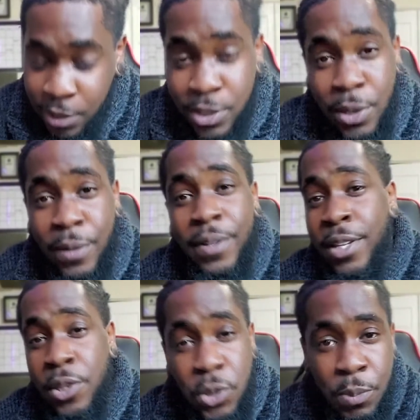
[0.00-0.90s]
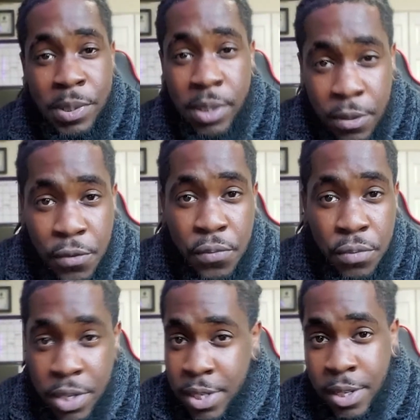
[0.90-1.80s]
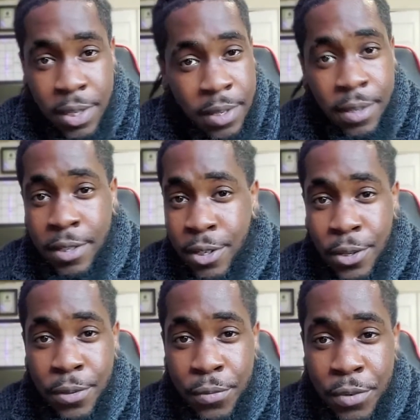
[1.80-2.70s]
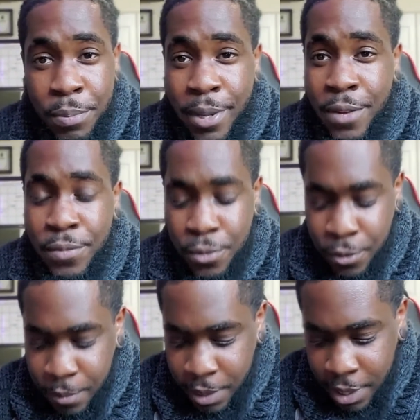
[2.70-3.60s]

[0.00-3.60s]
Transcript: So YouTube is another free platform.